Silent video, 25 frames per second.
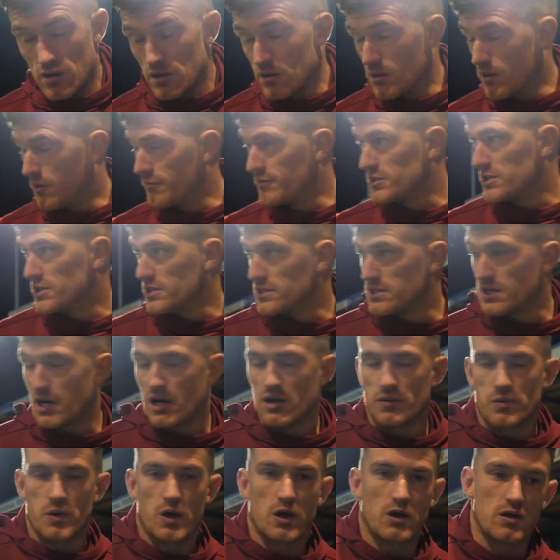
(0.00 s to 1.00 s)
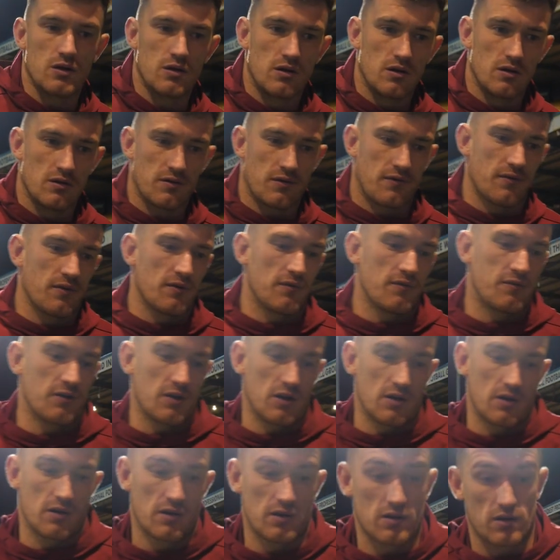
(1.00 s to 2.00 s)
Obviously it's hard work, you know,
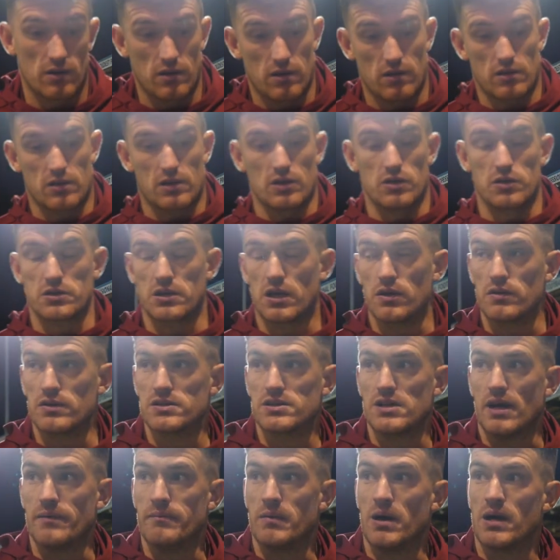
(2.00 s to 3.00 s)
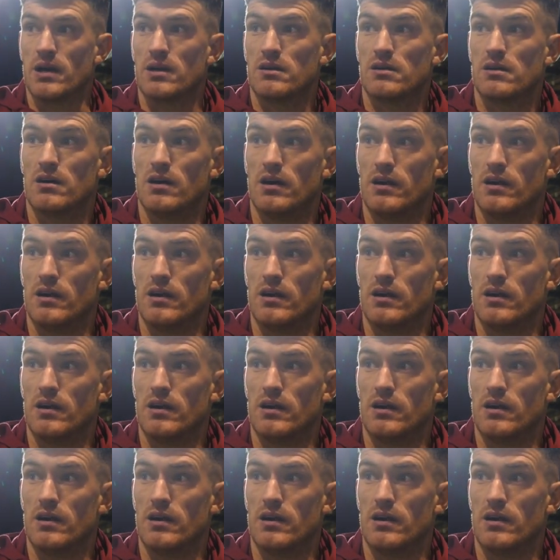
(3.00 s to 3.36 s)
going down to 10 men,